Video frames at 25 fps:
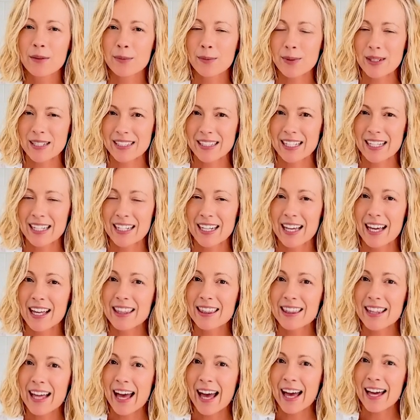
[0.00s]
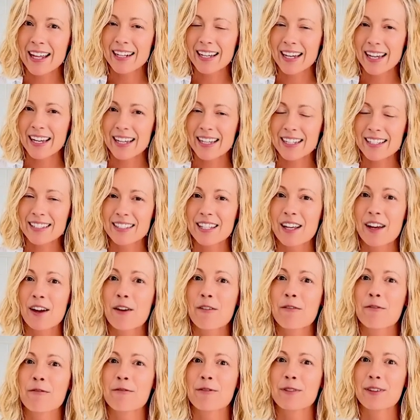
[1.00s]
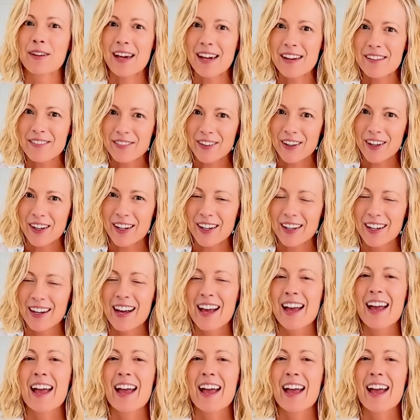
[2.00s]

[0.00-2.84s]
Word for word: reason, and that is flavor.